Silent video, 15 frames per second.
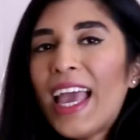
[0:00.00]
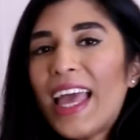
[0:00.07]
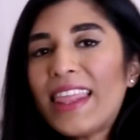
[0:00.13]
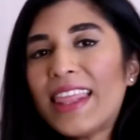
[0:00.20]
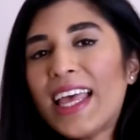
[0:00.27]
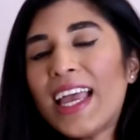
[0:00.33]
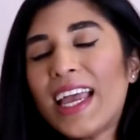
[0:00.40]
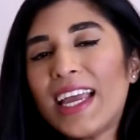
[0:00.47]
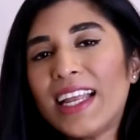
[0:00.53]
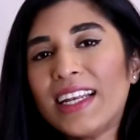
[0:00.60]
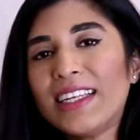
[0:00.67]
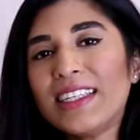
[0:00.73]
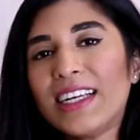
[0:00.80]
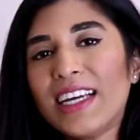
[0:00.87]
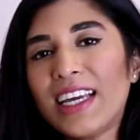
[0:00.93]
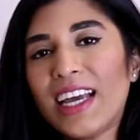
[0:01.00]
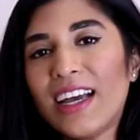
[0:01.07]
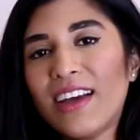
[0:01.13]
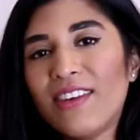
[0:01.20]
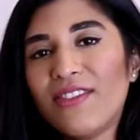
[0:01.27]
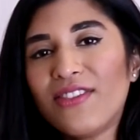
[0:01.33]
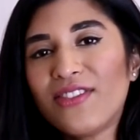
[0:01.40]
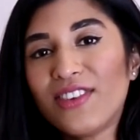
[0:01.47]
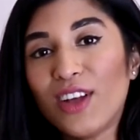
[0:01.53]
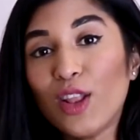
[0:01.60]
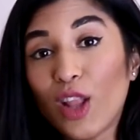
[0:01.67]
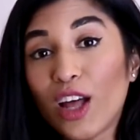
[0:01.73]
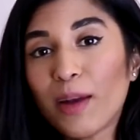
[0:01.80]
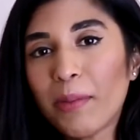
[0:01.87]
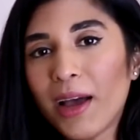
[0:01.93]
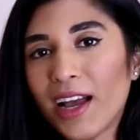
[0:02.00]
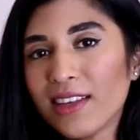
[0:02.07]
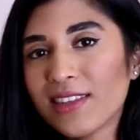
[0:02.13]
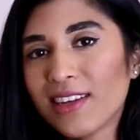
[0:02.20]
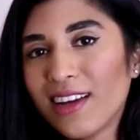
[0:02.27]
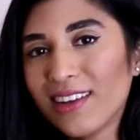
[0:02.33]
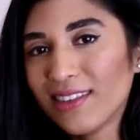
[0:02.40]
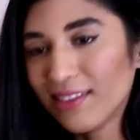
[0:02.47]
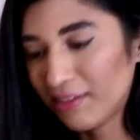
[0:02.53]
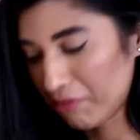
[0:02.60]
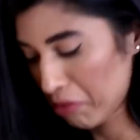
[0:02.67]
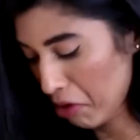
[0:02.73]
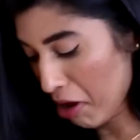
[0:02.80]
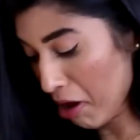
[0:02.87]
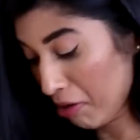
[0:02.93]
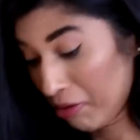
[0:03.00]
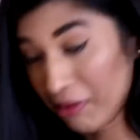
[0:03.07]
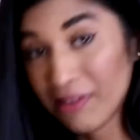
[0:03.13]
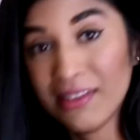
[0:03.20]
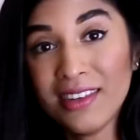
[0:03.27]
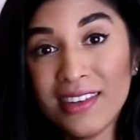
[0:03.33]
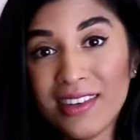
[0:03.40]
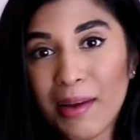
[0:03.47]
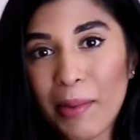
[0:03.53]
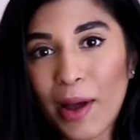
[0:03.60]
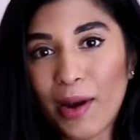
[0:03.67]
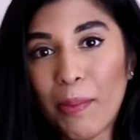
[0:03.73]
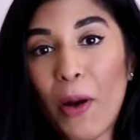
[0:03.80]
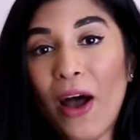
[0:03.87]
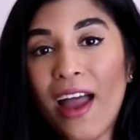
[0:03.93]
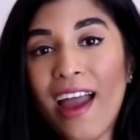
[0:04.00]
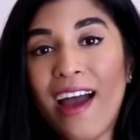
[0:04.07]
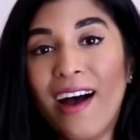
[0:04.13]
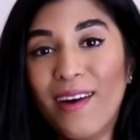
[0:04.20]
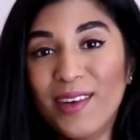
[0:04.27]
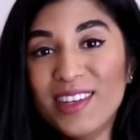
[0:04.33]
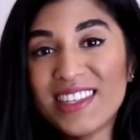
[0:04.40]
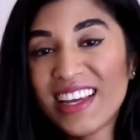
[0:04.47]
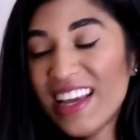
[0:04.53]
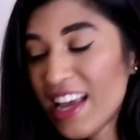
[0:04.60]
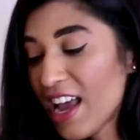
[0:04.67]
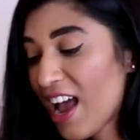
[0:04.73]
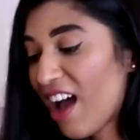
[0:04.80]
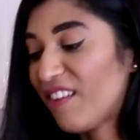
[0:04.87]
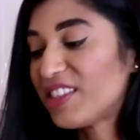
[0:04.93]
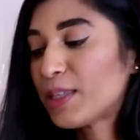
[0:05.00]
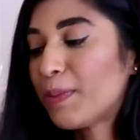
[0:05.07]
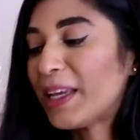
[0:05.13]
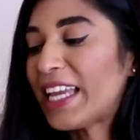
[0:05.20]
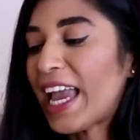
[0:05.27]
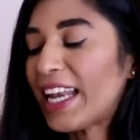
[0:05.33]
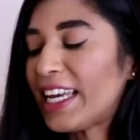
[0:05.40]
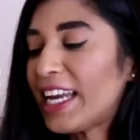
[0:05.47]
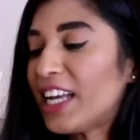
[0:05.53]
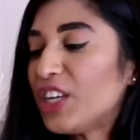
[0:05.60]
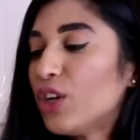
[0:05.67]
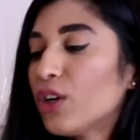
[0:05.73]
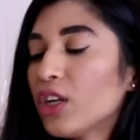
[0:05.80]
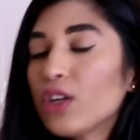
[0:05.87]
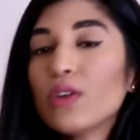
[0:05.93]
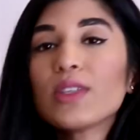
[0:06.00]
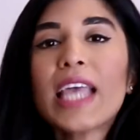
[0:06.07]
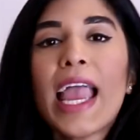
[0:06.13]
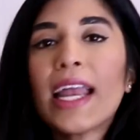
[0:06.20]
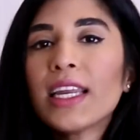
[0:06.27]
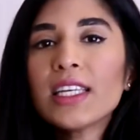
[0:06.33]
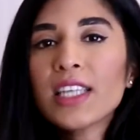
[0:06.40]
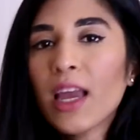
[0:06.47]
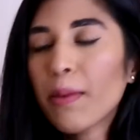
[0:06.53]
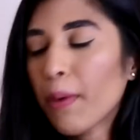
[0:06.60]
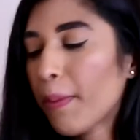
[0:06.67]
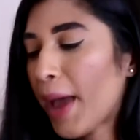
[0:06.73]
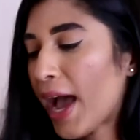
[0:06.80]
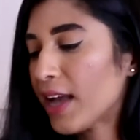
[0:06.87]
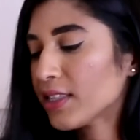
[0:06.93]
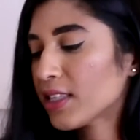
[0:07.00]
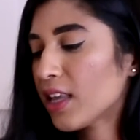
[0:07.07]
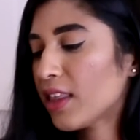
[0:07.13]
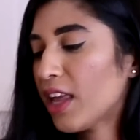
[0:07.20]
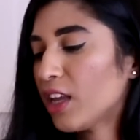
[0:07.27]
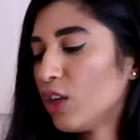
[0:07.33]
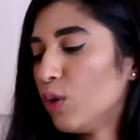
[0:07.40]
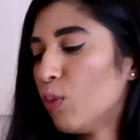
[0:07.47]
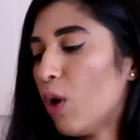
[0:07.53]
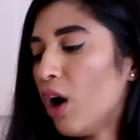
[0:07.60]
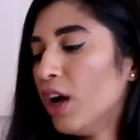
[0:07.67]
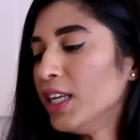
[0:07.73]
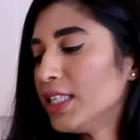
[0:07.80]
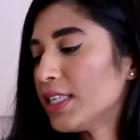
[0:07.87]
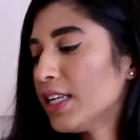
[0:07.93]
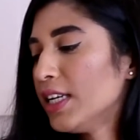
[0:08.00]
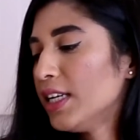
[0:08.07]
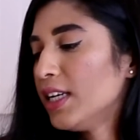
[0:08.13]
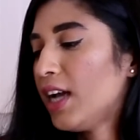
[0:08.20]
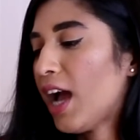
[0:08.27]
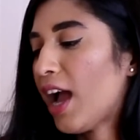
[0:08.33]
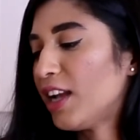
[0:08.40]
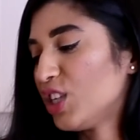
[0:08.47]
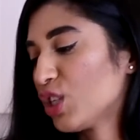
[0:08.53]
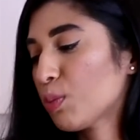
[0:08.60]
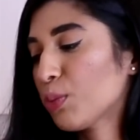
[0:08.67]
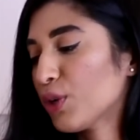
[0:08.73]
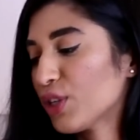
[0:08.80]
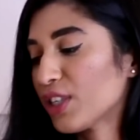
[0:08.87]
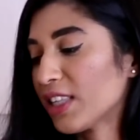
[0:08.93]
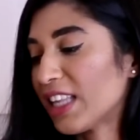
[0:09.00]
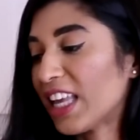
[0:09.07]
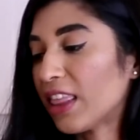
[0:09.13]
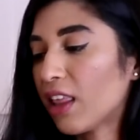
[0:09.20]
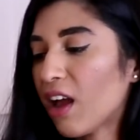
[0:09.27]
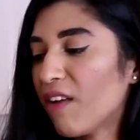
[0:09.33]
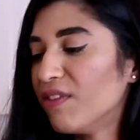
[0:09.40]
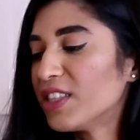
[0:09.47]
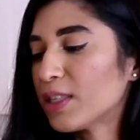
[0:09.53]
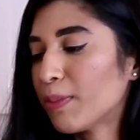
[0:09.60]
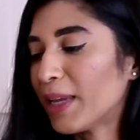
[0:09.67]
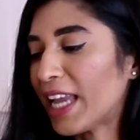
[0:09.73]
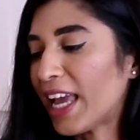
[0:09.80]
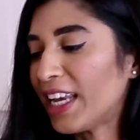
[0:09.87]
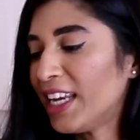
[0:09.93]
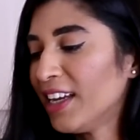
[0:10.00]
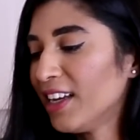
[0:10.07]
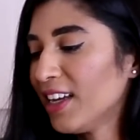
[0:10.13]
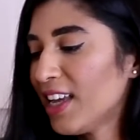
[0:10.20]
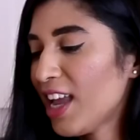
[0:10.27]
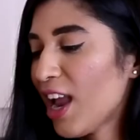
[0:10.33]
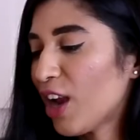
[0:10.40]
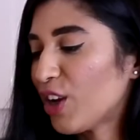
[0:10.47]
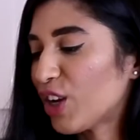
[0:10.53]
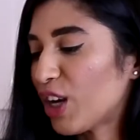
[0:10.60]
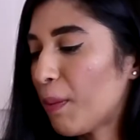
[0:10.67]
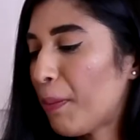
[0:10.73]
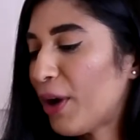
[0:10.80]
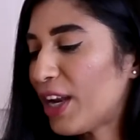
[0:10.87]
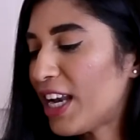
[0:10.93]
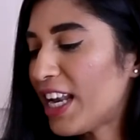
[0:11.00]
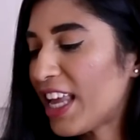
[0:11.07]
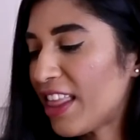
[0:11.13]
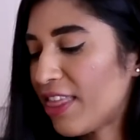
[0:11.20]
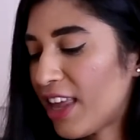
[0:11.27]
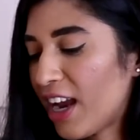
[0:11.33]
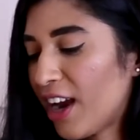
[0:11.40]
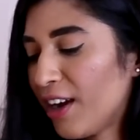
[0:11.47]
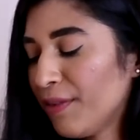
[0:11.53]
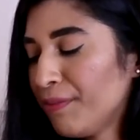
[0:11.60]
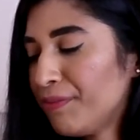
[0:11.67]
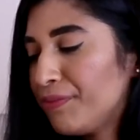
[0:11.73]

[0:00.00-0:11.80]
And then I have a lot of pasta. Woo! About a pound of spaghetti, and you can use any type of pasta that you want. I just personally love spaghetti. And you're gonna put it in there.